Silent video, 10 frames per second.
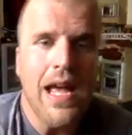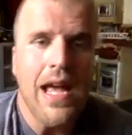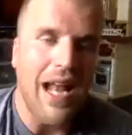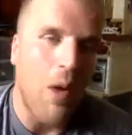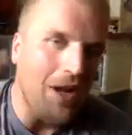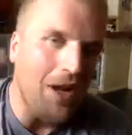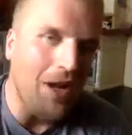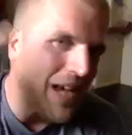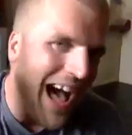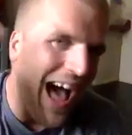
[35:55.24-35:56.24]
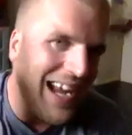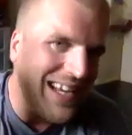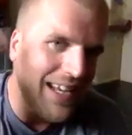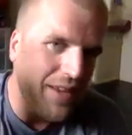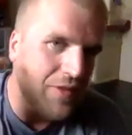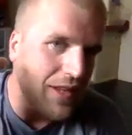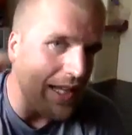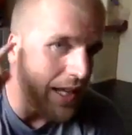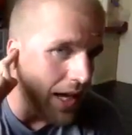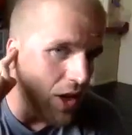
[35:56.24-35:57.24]
And I want you
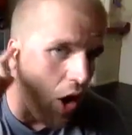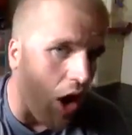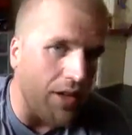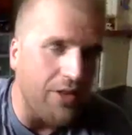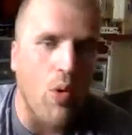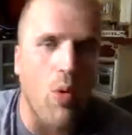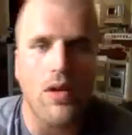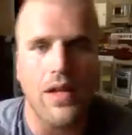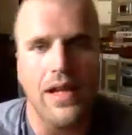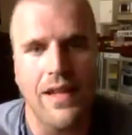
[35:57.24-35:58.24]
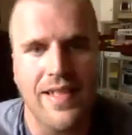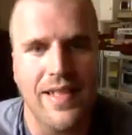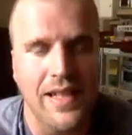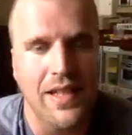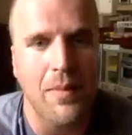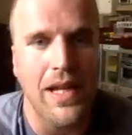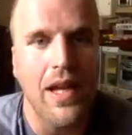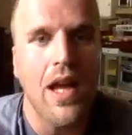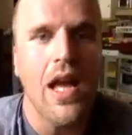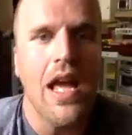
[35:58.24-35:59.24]
cognitively and auditorily listening to me
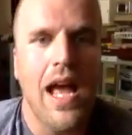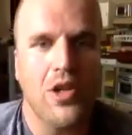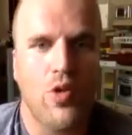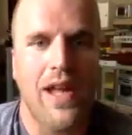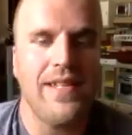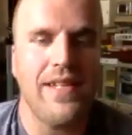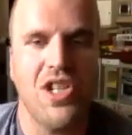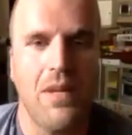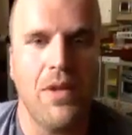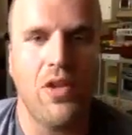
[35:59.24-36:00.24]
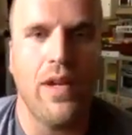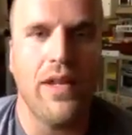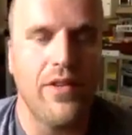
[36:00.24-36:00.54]
and transitioning between the